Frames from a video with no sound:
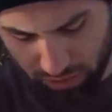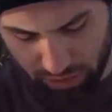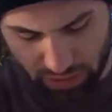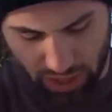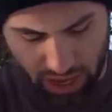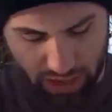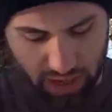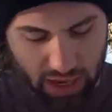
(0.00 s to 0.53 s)
They
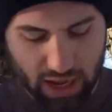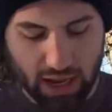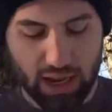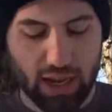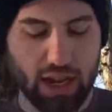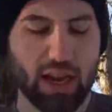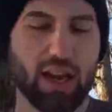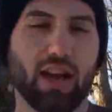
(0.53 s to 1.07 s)
had
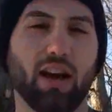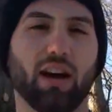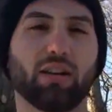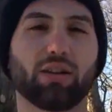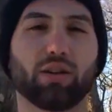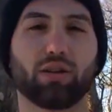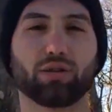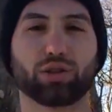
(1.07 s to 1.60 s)
a
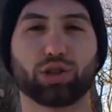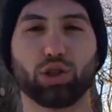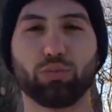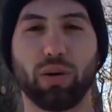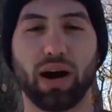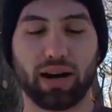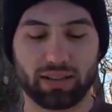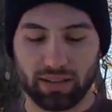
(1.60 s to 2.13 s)
little shoe
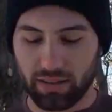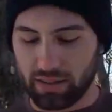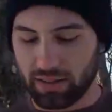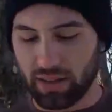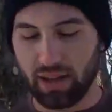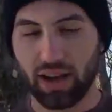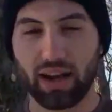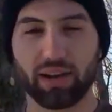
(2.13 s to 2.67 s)
box, and they
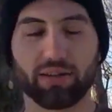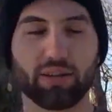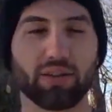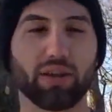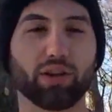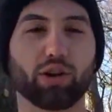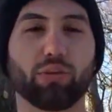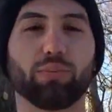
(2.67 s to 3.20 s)
said anything that
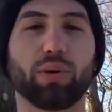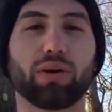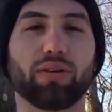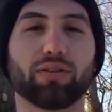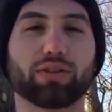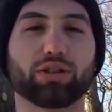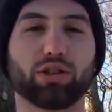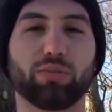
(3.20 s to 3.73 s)
you can put in the
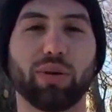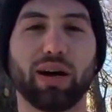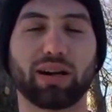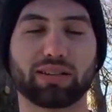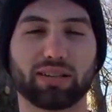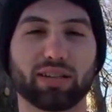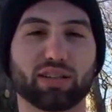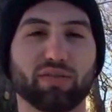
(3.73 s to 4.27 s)
shoe
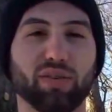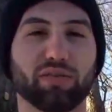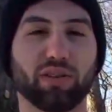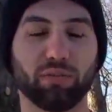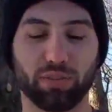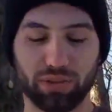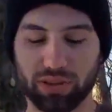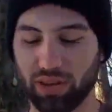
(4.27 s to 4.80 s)
box gets
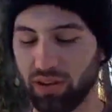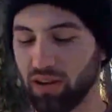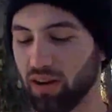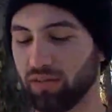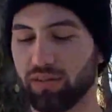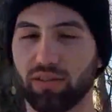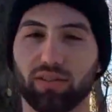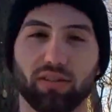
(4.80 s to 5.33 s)
15%
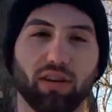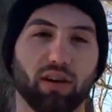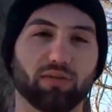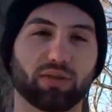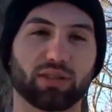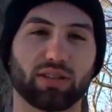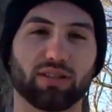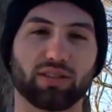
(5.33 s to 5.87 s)
off, and
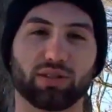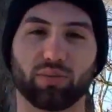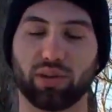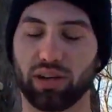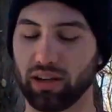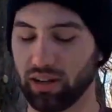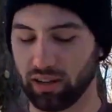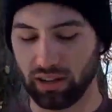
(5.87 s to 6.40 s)
obviously this went
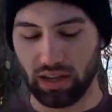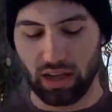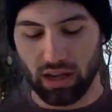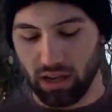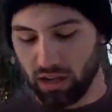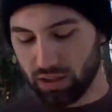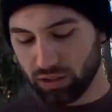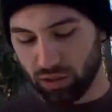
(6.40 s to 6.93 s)
in it.
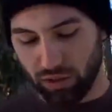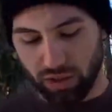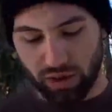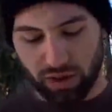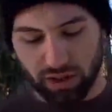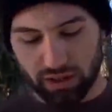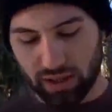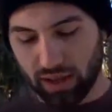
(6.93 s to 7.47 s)
So there it
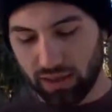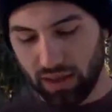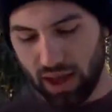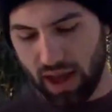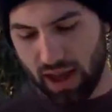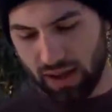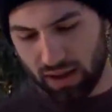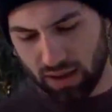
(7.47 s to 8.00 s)
is, like
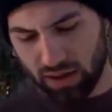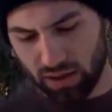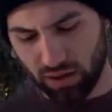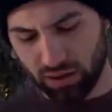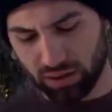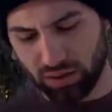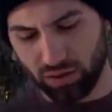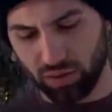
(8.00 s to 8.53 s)
that, all
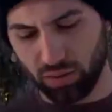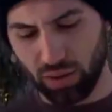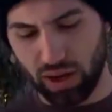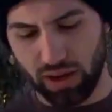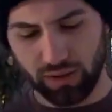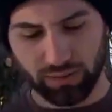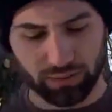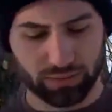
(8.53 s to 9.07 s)
sewed away.